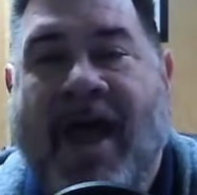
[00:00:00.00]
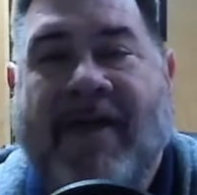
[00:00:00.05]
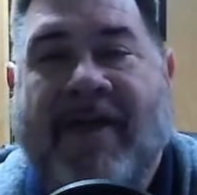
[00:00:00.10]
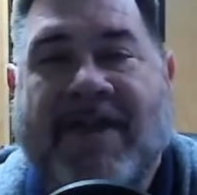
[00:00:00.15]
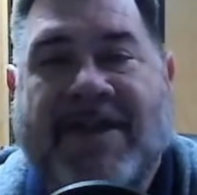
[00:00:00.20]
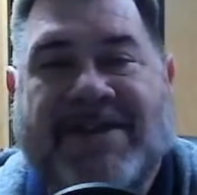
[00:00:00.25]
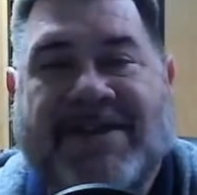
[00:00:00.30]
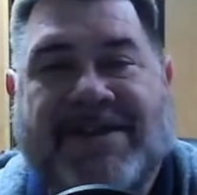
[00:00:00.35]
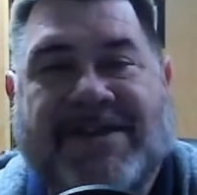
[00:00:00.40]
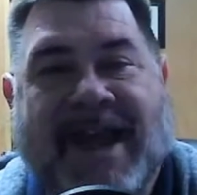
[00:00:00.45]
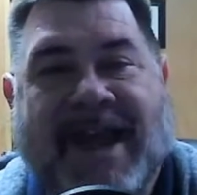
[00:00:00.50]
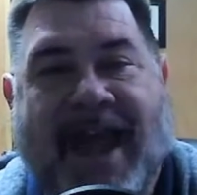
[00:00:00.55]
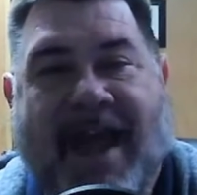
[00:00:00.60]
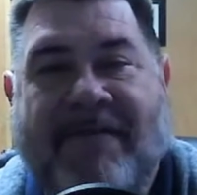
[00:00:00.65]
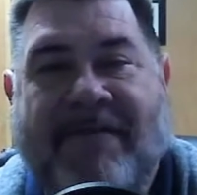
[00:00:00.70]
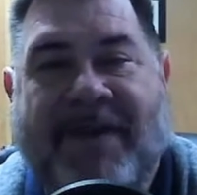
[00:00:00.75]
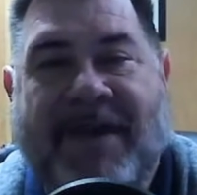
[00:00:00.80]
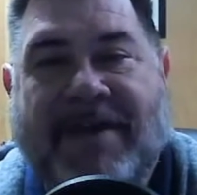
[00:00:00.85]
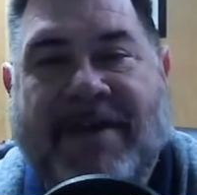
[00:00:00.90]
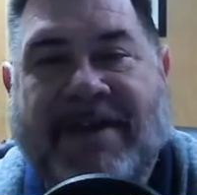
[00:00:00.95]
and this is
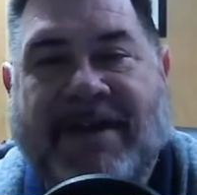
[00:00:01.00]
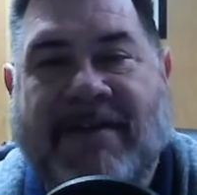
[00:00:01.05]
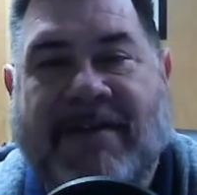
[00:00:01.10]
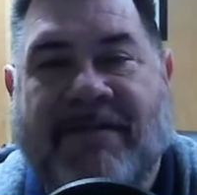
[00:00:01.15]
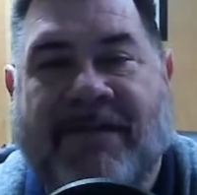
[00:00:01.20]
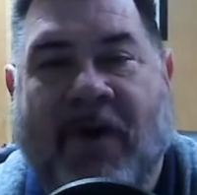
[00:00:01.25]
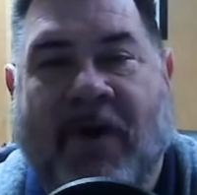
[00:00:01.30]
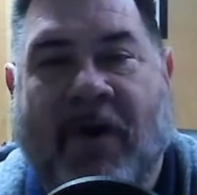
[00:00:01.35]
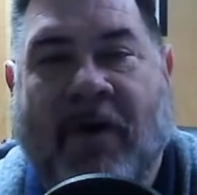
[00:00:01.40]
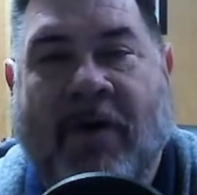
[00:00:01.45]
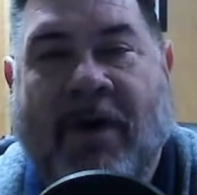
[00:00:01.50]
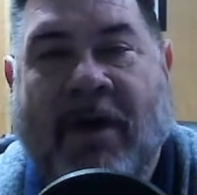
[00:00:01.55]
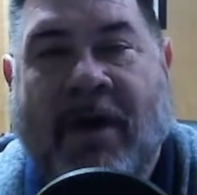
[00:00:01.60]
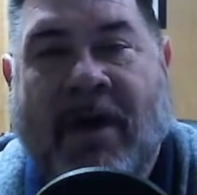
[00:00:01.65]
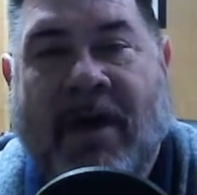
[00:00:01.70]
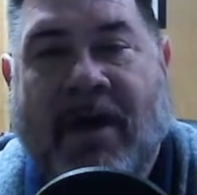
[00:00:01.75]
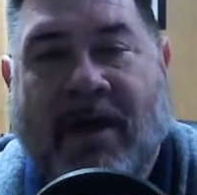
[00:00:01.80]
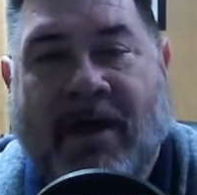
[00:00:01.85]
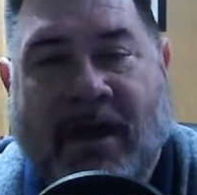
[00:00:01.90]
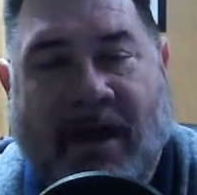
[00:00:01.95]
Cafe Devo,
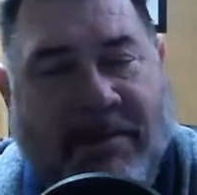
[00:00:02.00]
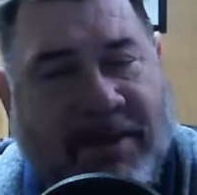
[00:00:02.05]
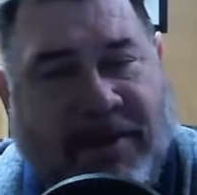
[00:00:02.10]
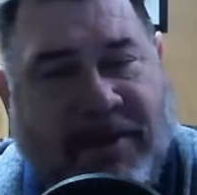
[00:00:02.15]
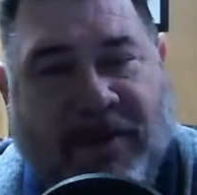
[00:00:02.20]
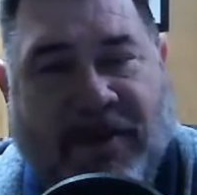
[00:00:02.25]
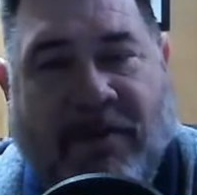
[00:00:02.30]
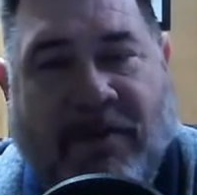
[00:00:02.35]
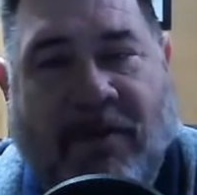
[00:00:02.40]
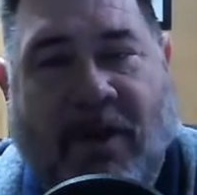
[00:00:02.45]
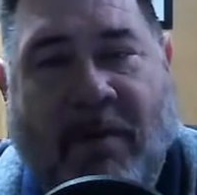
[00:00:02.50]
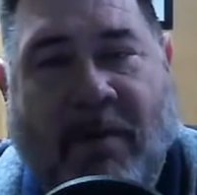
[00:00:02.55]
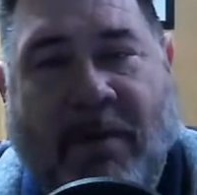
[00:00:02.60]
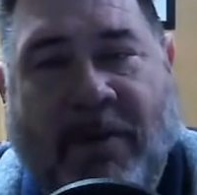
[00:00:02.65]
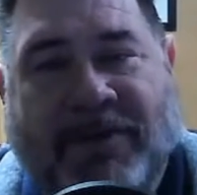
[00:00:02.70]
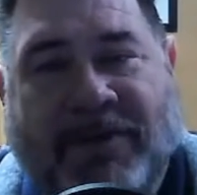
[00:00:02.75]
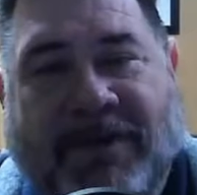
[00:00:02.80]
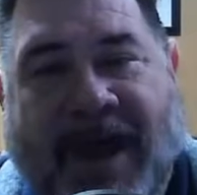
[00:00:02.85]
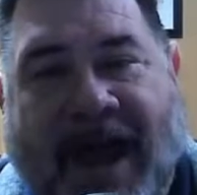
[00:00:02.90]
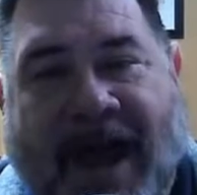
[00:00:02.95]
coming to you
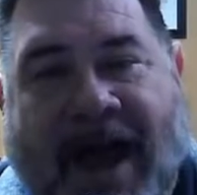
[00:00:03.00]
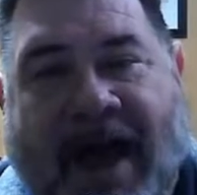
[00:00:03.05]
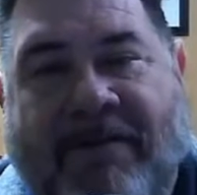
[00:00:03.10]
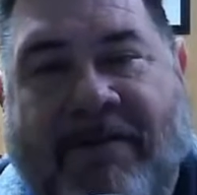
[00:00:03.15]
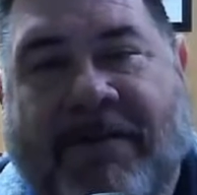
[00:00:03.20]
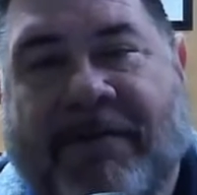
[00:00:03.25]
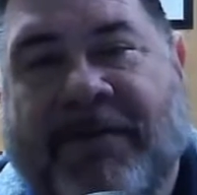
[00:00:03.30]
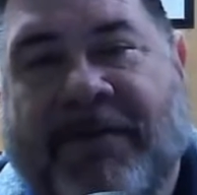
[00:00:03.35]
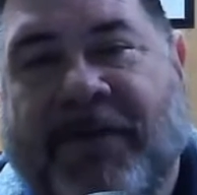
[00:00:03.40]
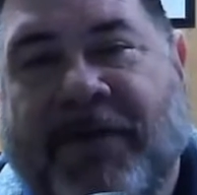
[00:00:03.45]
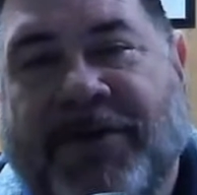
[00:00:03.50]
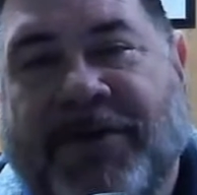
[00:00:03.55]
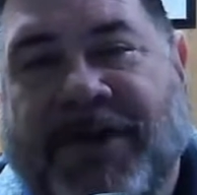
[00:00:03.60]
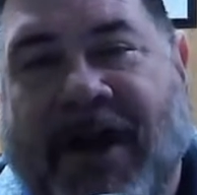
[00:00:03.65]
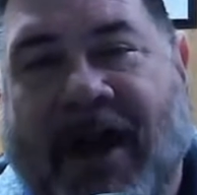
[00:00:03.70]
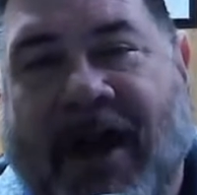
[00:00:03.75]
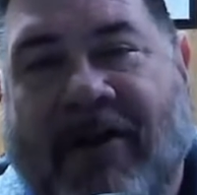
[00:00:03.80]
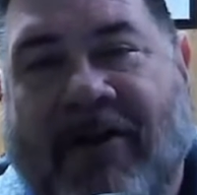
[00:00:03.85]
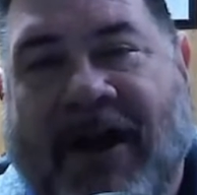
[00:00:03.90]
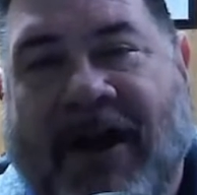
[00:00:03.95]
almost live from
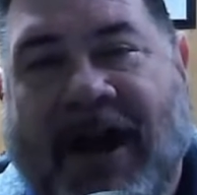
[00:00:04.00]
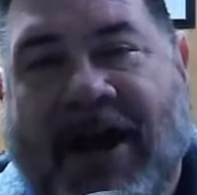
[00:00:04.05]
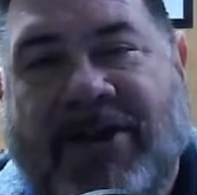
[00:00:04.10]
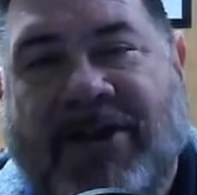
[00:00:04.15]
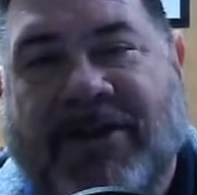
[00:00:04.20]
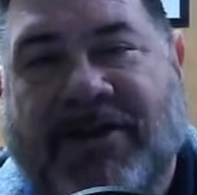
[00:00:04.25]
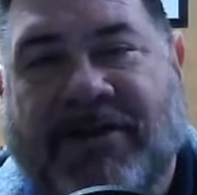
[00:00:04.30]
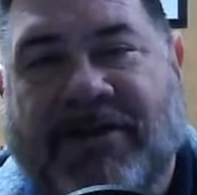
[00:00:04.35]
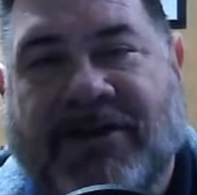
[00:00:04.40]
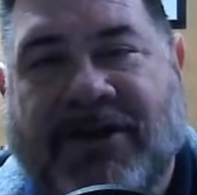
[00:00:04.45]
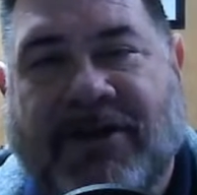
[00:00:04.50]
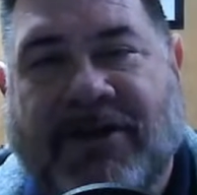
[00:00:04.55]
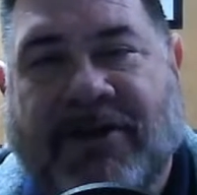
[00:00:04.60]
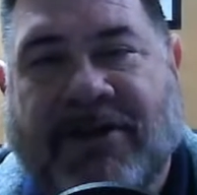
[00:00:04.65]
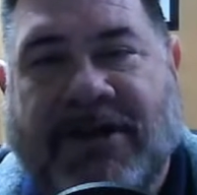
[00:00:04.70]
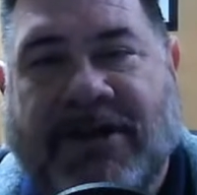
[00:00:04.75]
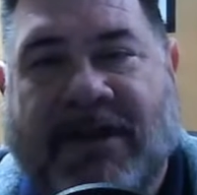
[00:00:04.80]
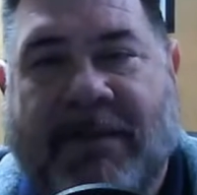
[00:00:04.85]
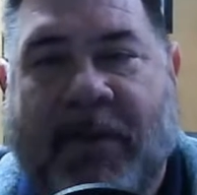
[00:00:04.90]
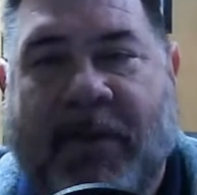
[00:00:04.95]
First Congregational
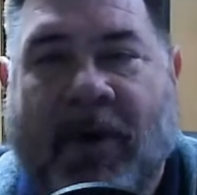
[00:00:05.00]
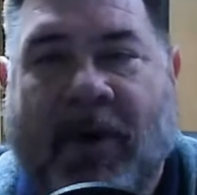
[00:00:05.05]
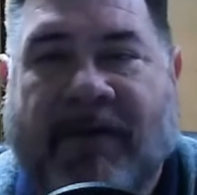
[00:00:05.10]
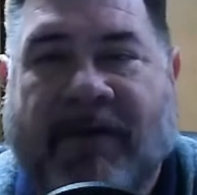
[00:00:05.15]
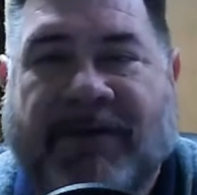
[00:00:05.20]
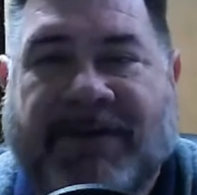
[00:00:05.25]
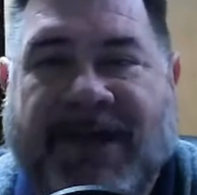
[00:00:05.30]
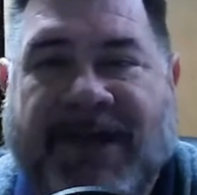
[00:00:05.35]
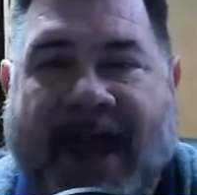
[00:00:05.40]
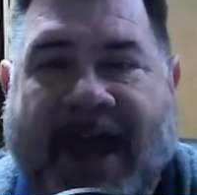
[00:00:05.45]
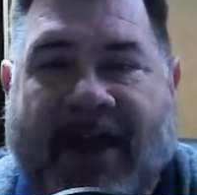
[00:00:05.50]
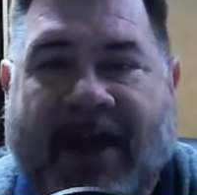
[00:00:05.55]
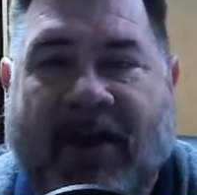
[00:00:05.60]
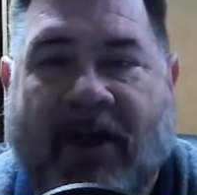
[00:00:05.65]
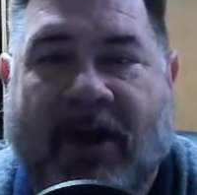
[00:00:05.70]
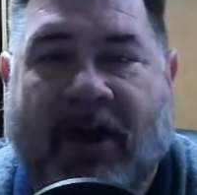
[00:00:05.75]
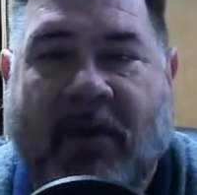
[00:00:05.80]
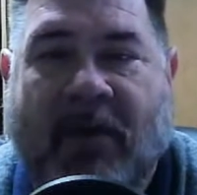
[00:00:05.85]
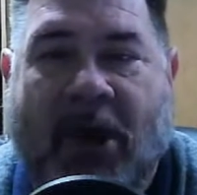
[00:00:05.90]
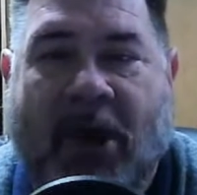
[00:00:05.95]
Church at the Point of
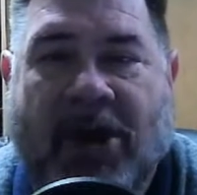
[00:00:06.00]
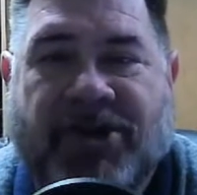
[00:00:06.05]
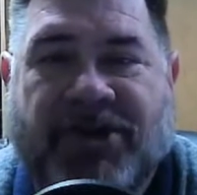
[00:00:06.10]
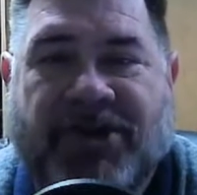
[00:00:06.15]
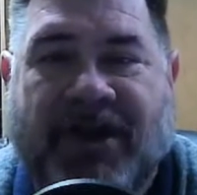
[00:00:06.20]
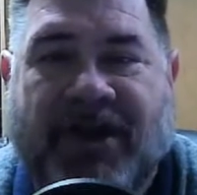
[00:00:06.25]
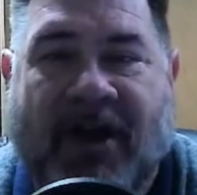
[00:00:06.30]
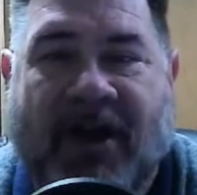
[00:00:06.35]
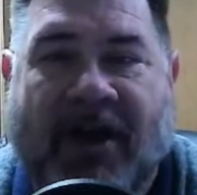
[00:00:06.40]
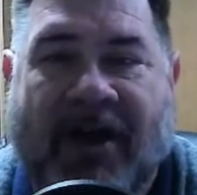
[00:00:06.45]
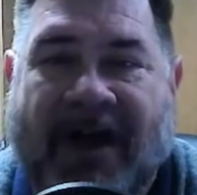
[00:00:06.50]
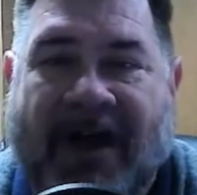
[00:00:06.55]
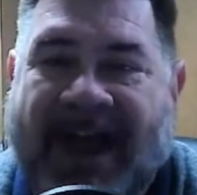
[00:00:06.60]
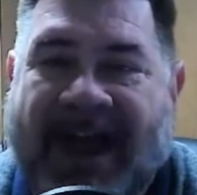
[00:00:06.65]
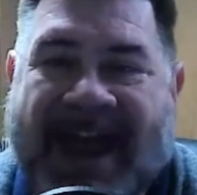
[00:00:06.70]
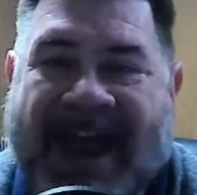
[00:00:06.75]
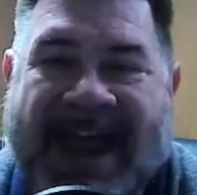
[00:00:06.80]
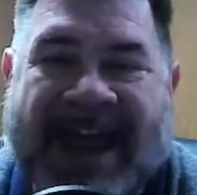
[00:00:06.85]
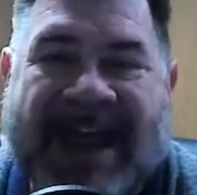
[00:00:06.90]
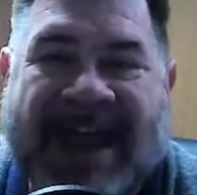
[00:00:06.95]
Saginaw and Washtenaw
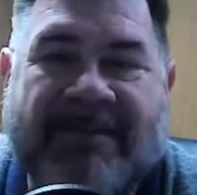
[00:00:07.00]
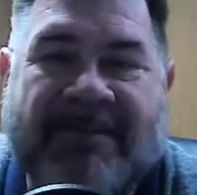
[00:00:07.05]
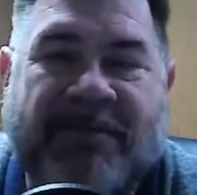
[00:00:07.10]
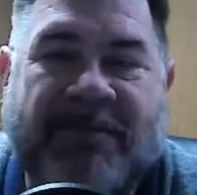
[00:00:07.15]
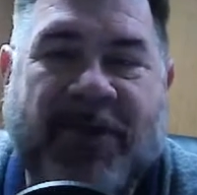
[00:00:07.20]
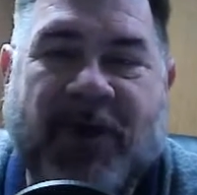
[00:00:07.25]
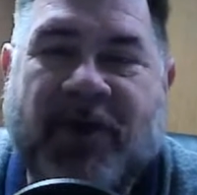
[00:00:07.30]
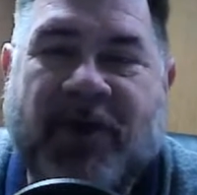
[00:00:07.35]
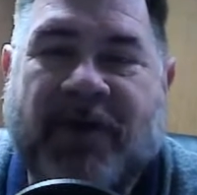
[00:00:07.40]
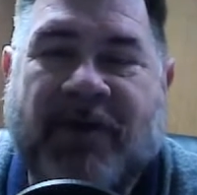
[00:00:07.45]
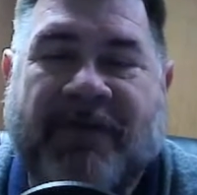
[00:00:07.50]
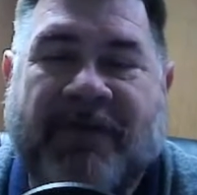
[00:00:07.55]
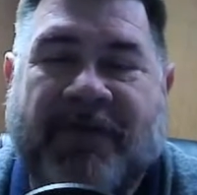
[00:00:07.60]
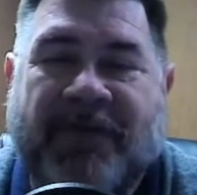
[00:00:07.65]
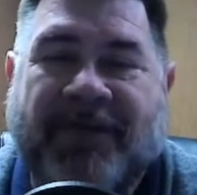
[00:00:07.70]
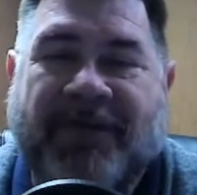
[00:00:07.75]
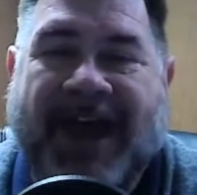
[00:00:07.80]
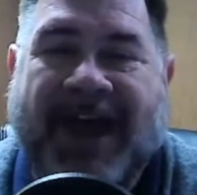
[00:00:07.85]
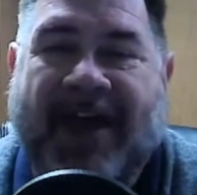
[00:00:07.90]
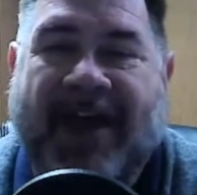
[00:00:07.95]
in
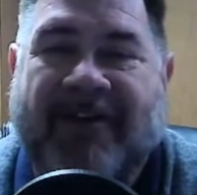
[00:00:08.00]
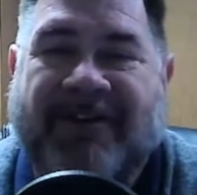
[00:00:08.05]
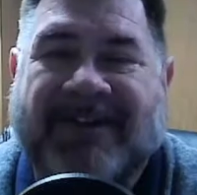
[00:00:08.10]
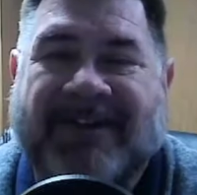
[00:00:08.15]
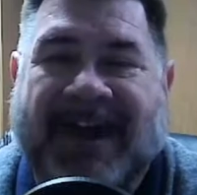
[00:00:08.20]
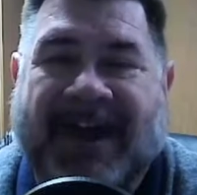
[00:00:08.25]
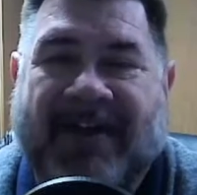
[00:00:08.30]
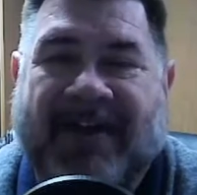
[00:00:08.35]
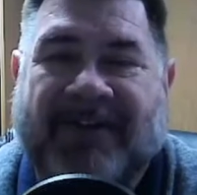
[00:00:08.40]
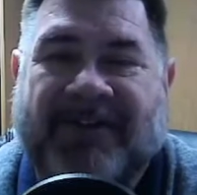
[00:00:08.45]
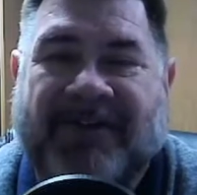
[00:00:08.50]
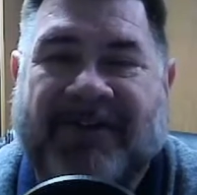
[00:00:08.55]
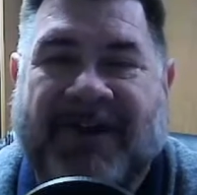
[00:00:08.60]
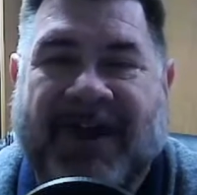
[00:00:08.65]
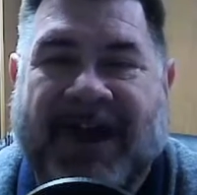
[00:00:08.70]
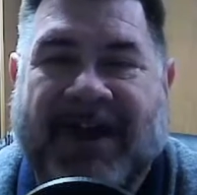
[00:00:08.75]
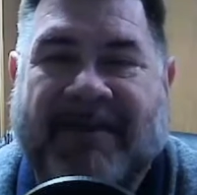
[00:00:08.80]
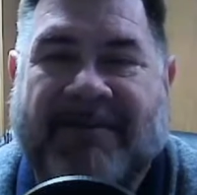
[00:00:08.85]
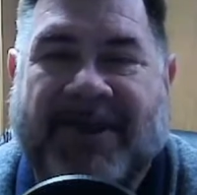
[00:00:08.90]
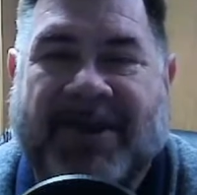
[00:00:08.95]
beautiful downtown
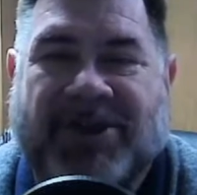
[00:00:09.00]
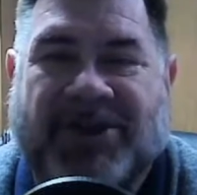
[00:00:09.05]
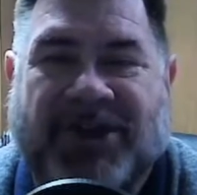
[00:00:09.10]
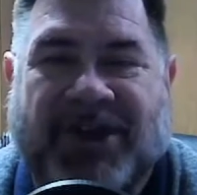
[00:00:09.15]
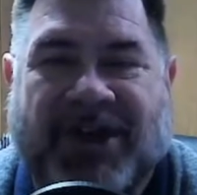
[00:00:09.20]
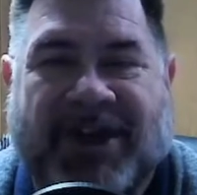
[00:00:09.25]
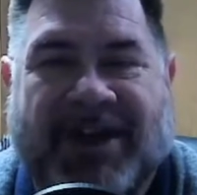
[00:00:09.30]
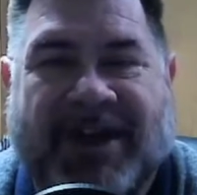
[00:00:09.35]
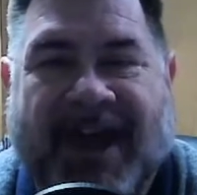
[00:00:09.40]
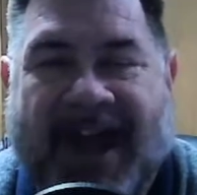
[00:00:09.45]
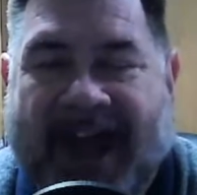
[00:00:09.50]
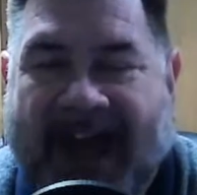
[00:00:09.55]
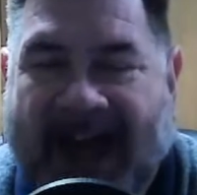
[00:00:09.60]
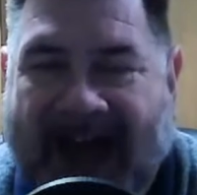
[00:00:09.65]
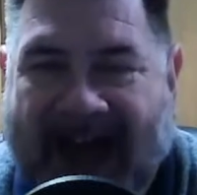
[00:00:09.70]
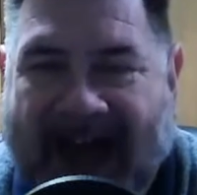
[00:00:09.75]
Durand, Michigan.